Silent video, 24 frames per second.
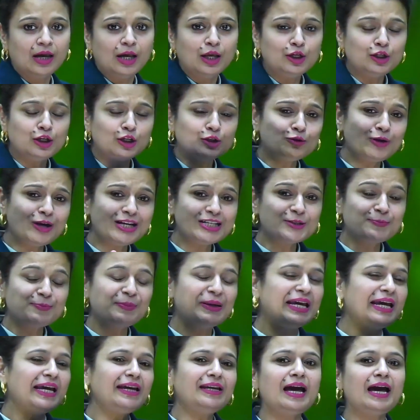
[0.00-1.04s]
Now to
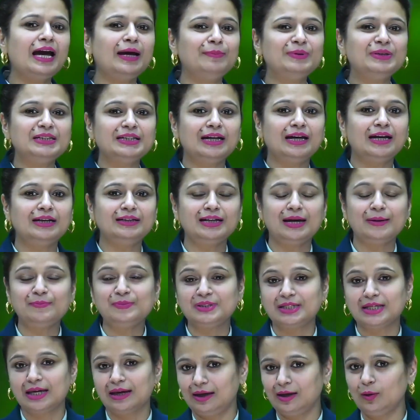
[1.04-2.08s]
explain habitat, I'm
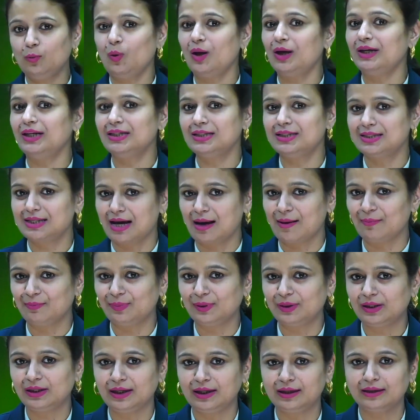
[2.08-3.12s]
taking one
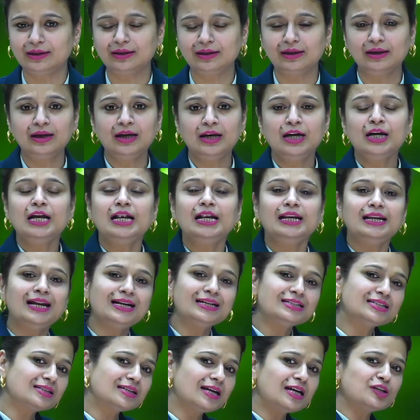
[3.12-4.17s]
example here.
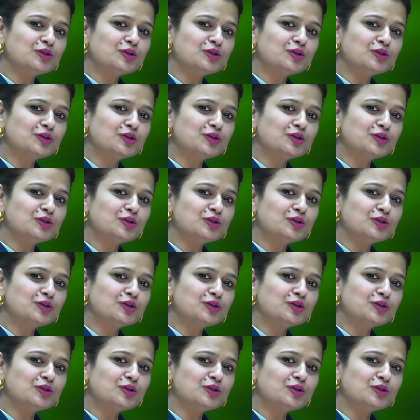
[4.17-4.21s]
Let's say